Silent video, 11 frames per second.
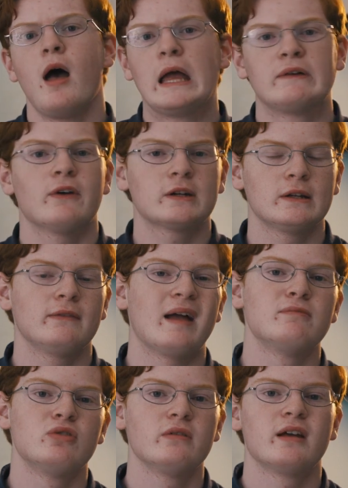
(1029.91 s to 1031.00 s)
Effectively,
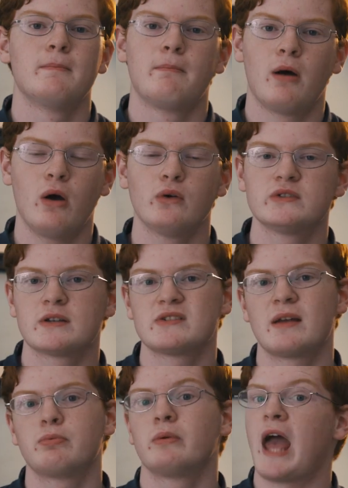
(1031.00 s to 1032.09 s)
I'm doing that in post,
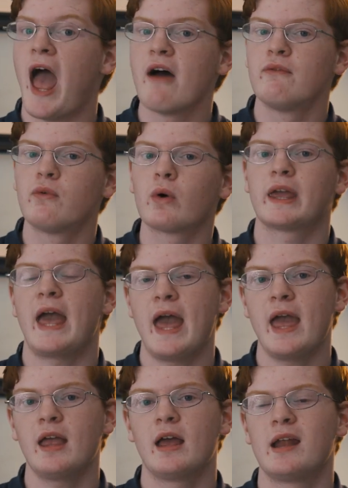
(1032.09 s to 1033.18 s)
except when I have
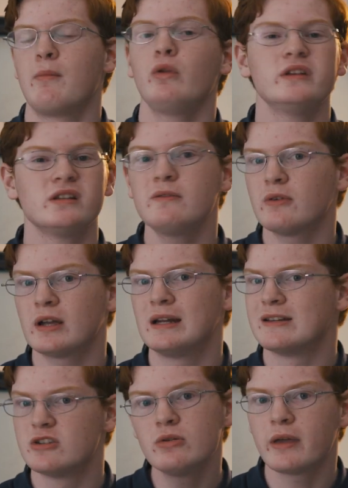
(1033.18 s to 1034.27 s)
4K and I'm only delivering it
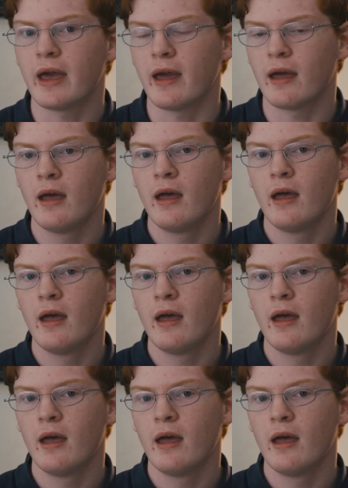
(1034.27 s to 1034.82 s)
at 2K.